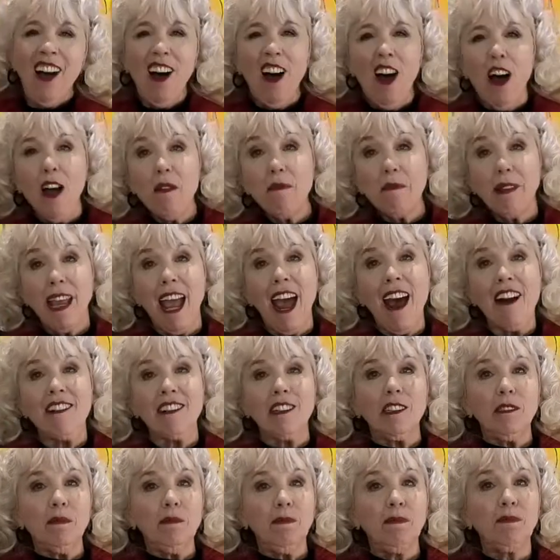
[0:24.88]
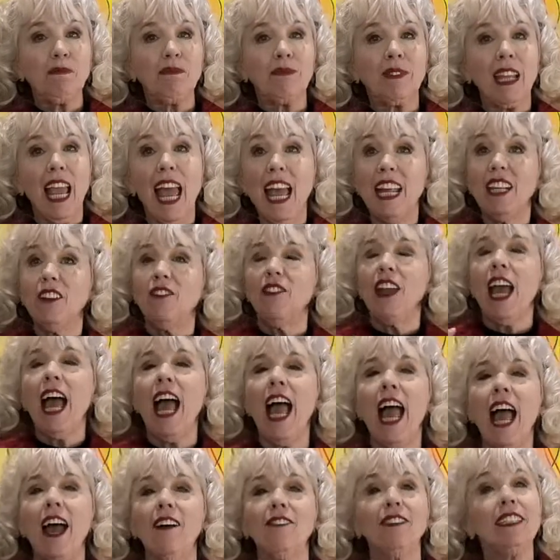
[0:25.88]
I'm Carol, and if you
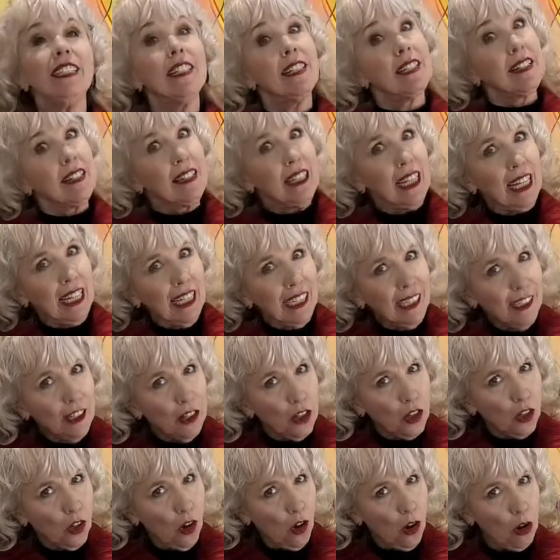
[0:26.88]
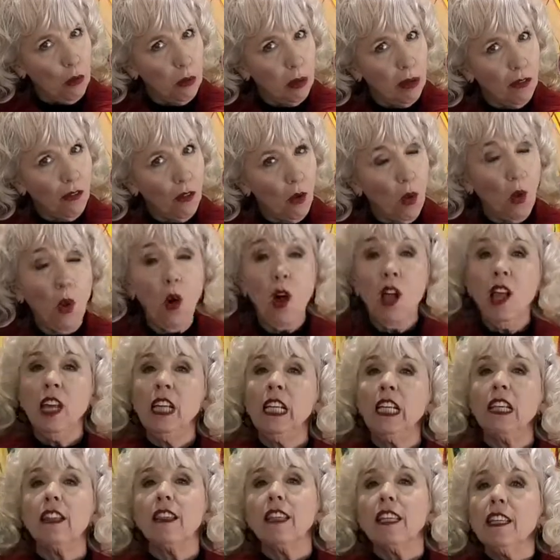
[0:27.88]
haven't seen the show before,
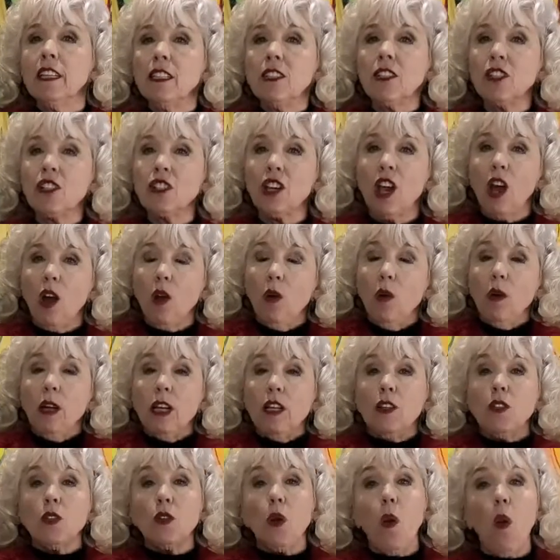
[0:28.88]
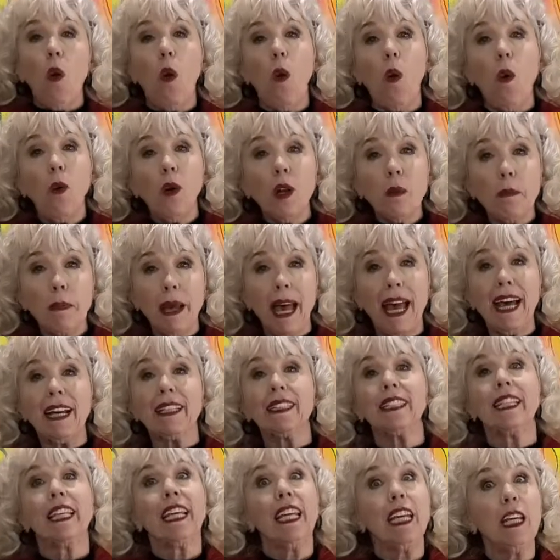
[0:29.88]
this show is all
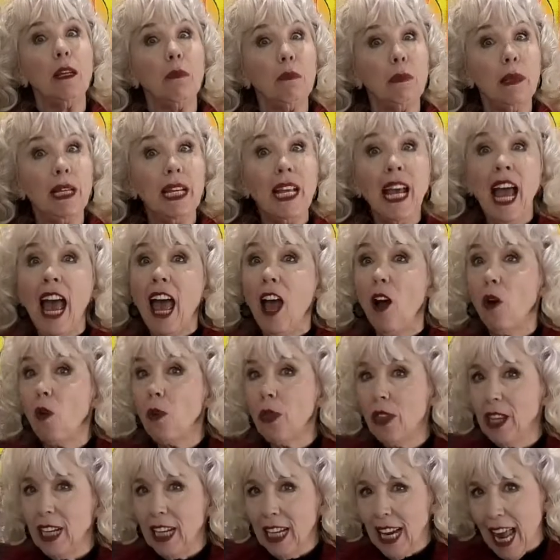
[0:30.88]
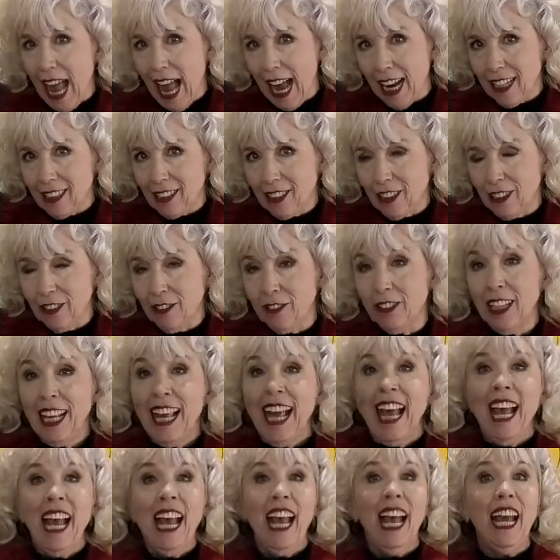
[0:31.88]
about keeping healthy and active
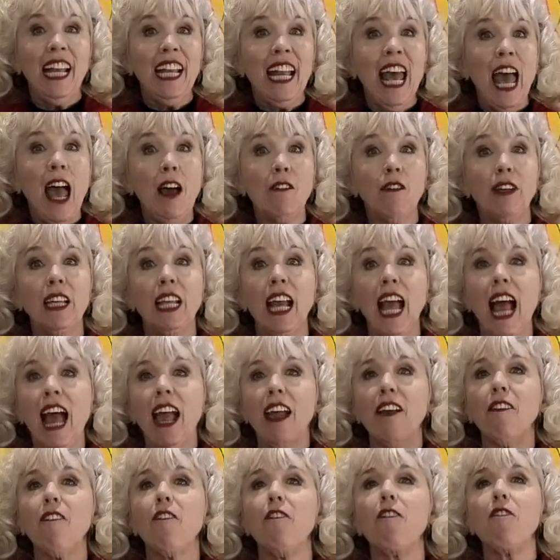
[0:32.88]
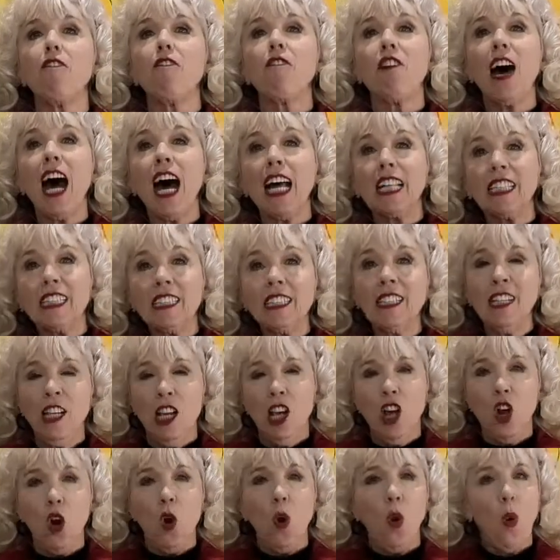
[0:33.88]
and having a fun
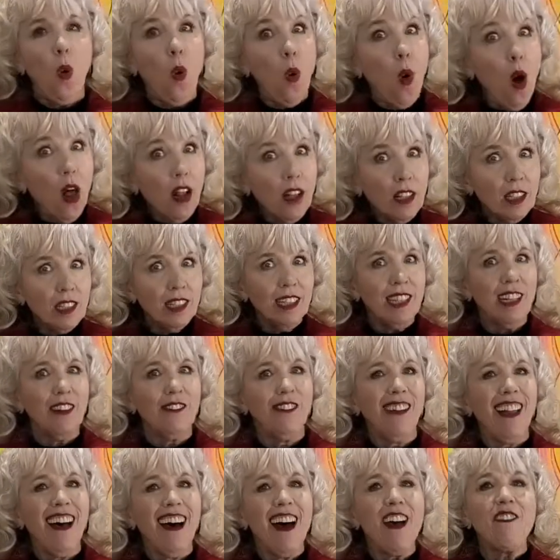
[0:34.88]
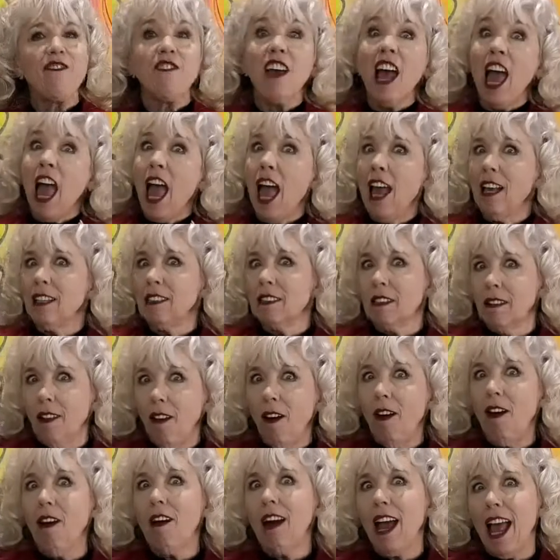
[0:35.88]
quality of life as
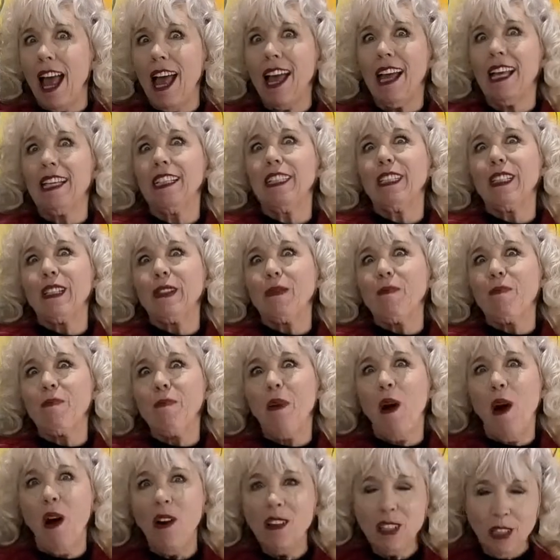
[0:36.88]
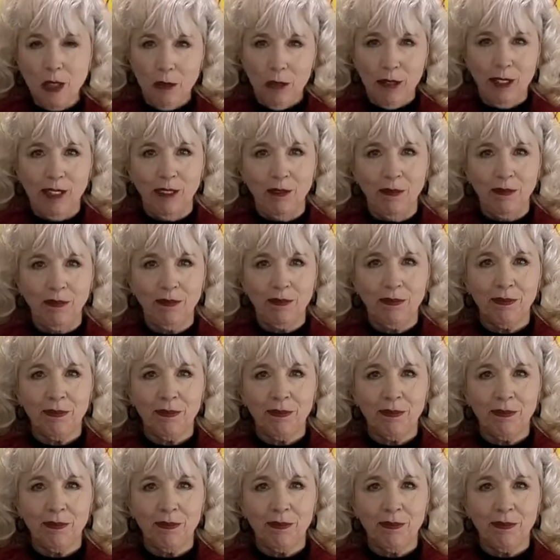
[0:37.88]
long as possible.